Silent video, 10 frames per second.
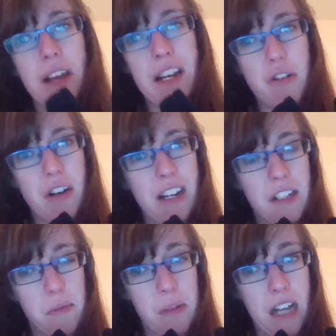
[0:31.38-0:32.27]
are trying
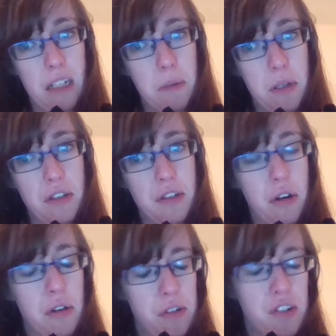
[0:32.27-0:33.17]
some calipers to
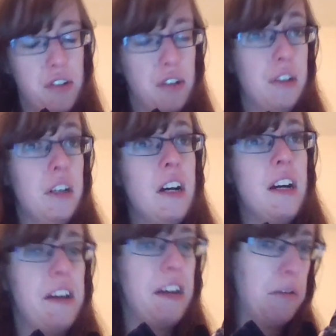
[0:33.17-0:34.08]
also
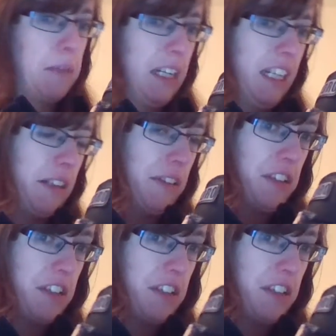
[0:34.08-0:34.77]
help me on the